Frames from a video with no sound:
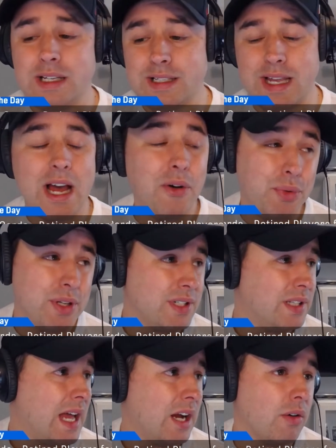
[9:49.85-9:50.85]
his health
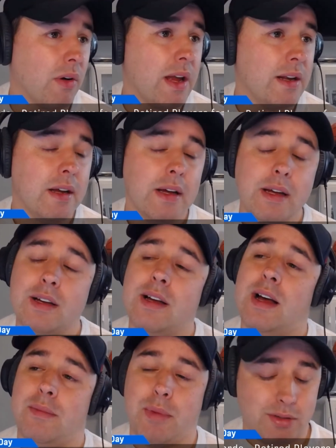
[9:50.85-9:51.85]
isn't that great.
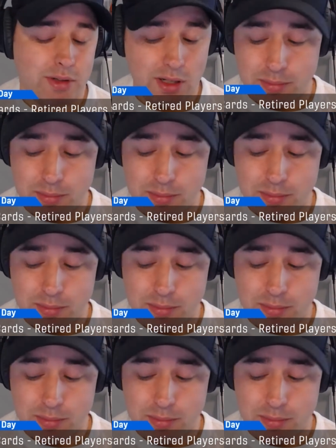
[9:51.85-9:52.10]
I'm not trying to